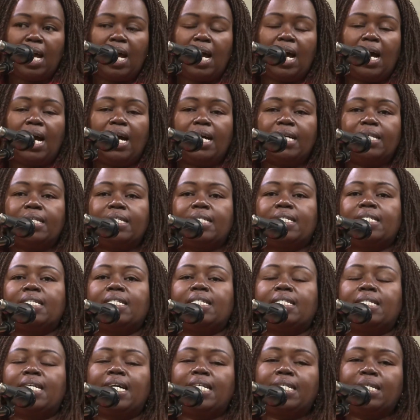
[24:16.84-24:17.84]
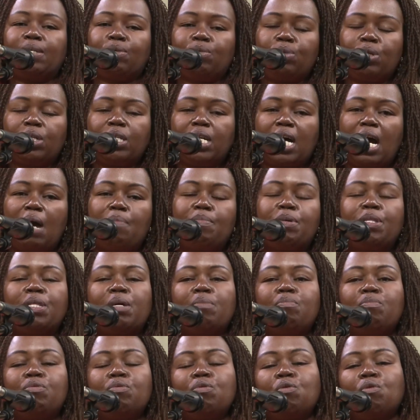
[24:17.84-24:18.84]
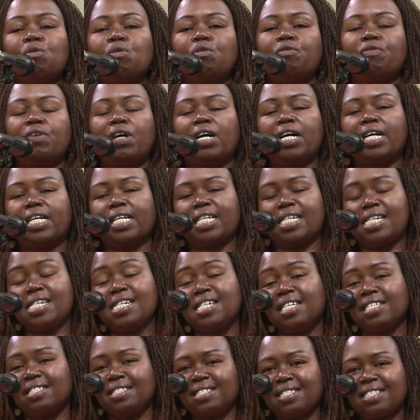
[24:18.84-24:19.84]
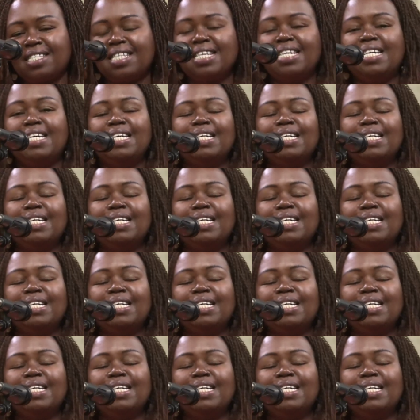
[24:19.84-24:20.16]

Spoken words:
And that will come in the book of Kings.